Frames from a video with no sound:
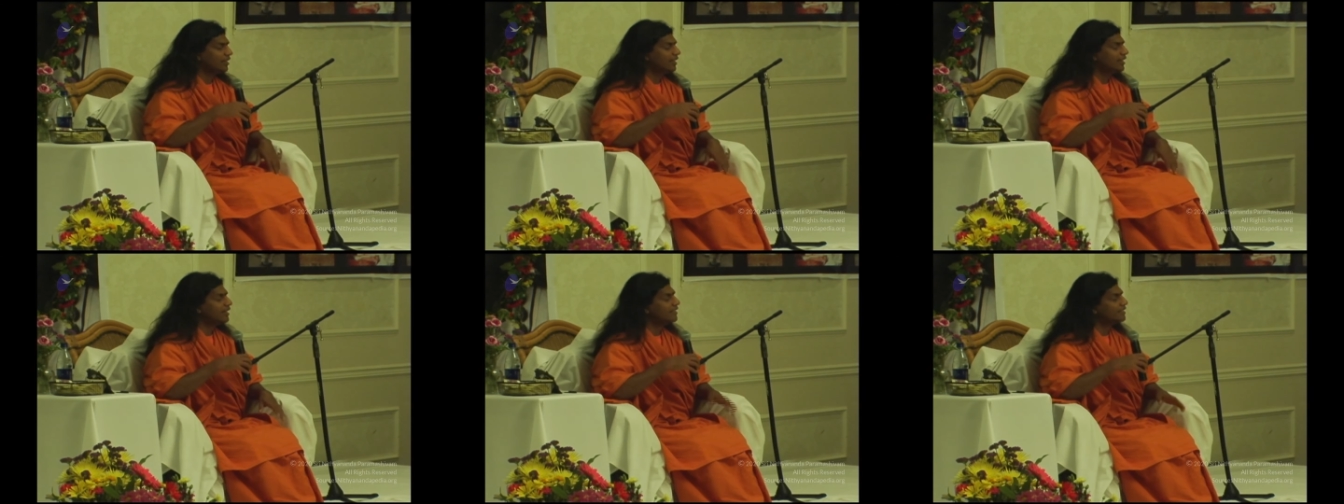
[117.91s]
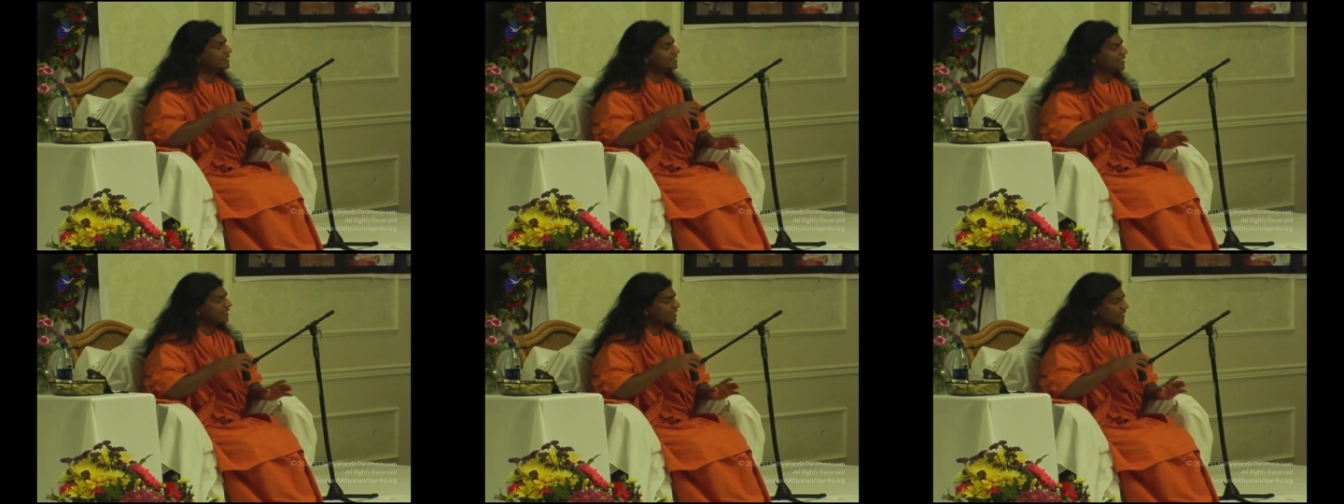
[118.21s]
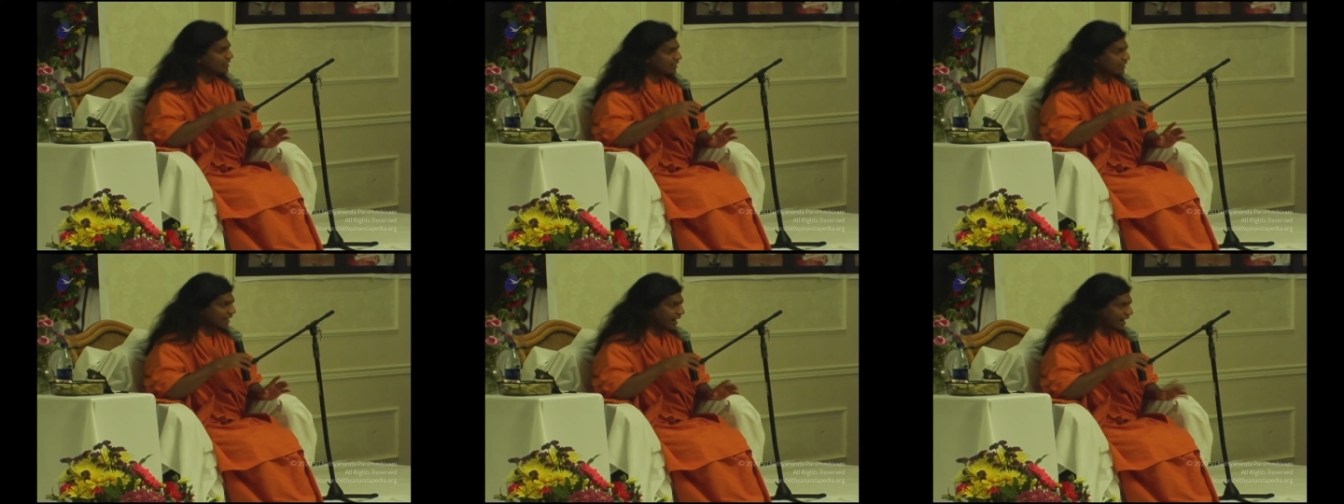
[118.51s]
It's a
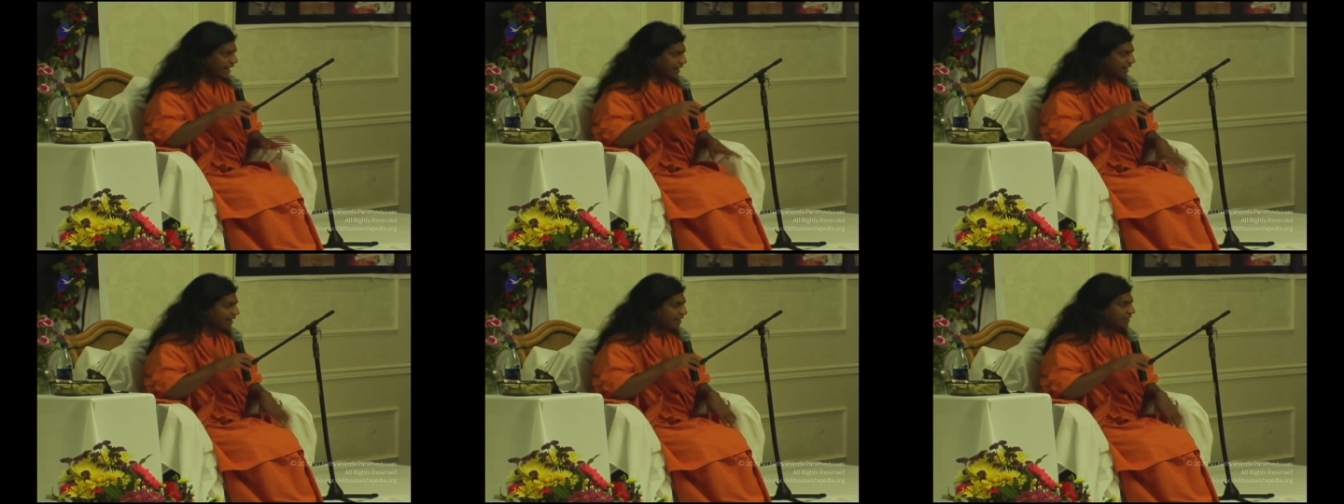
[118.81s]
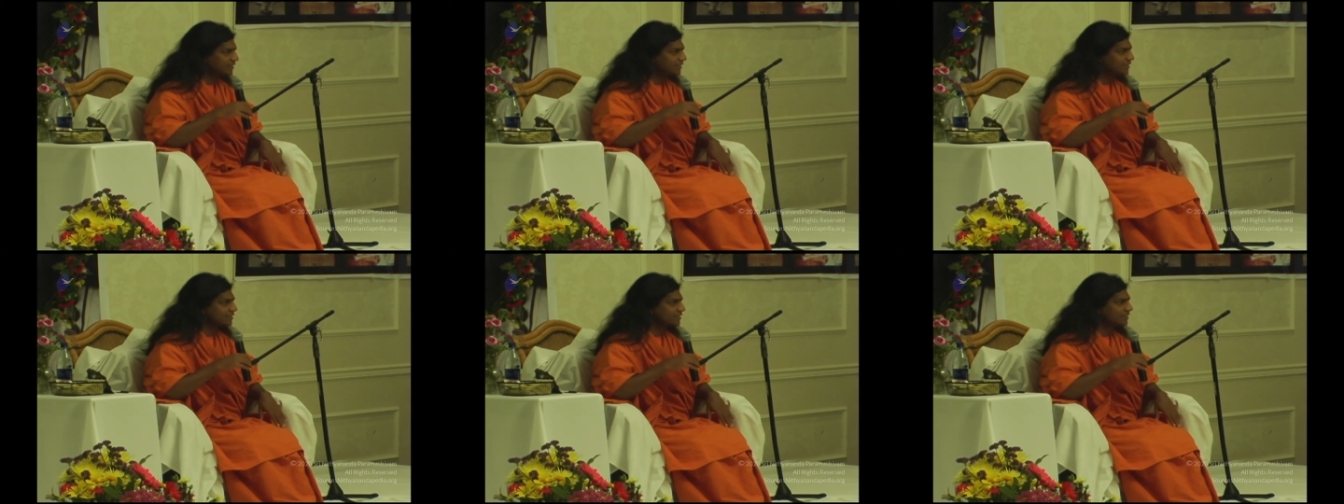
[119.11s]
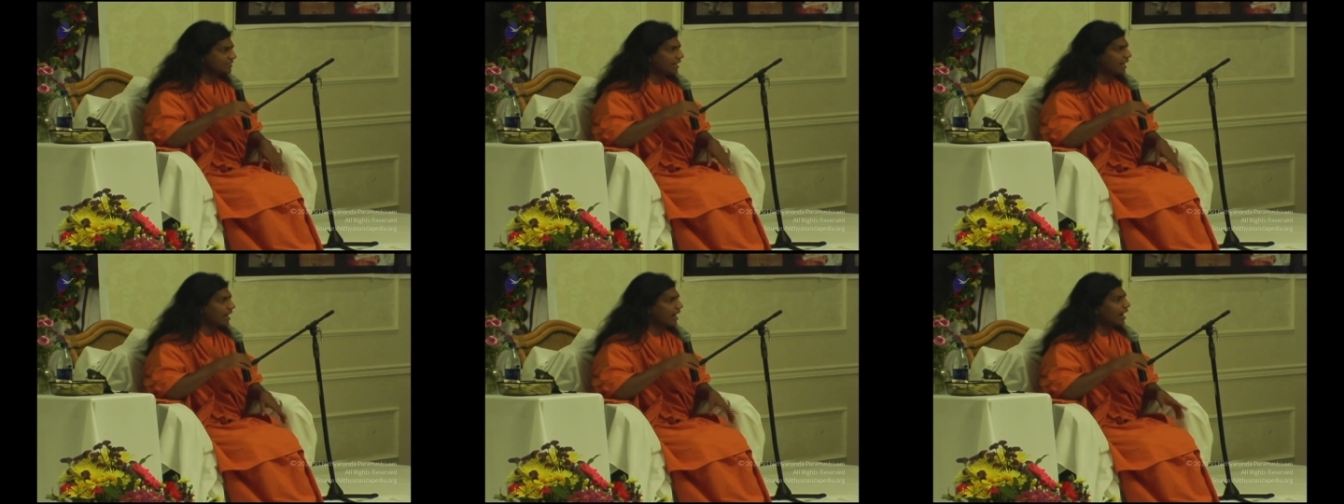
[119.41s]
guidance
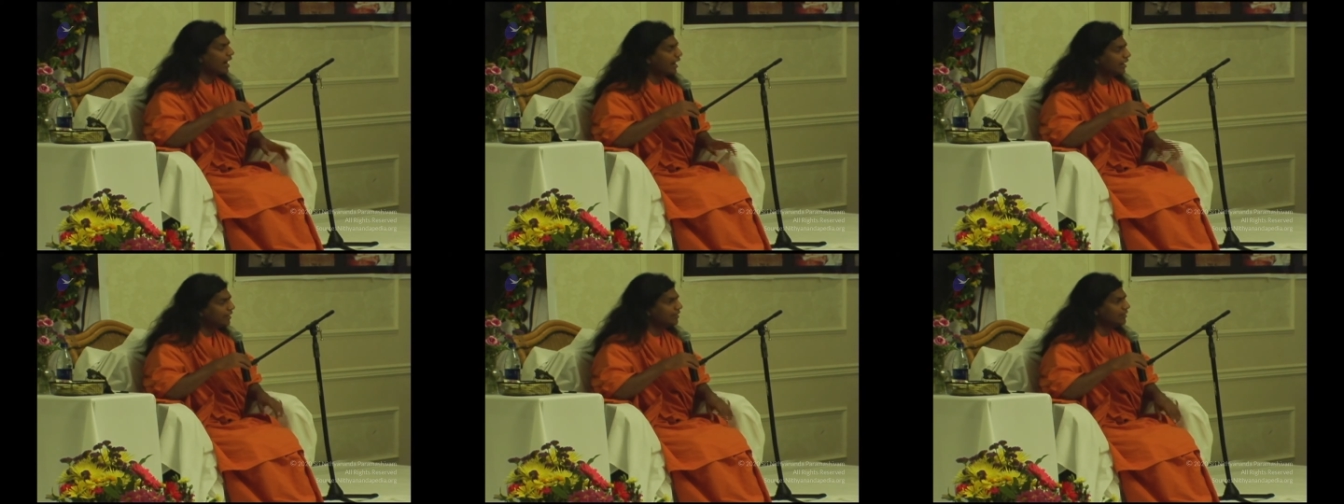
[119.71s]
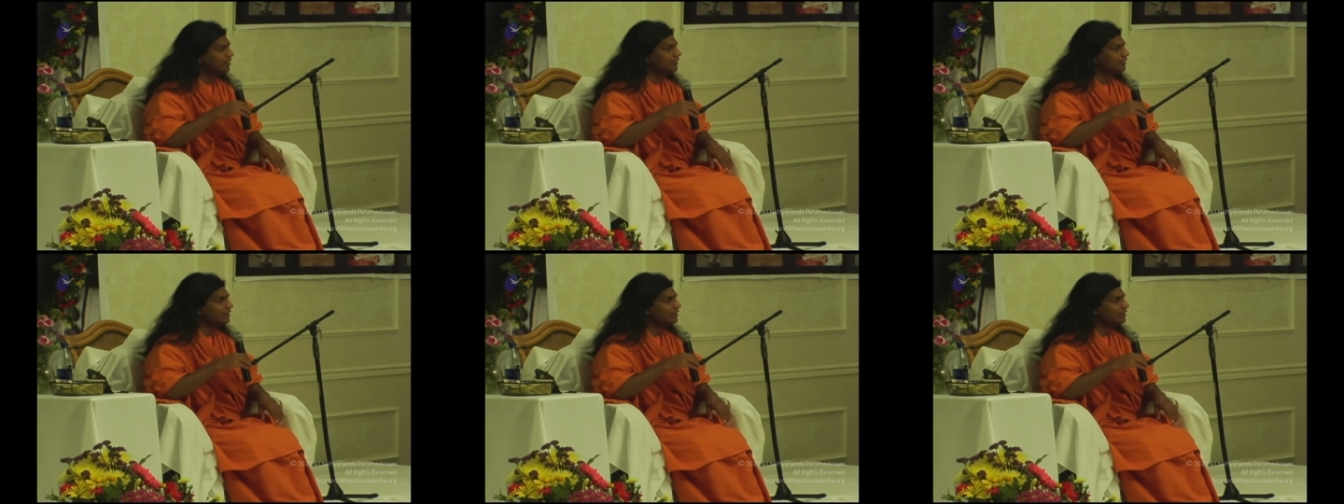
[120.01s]
and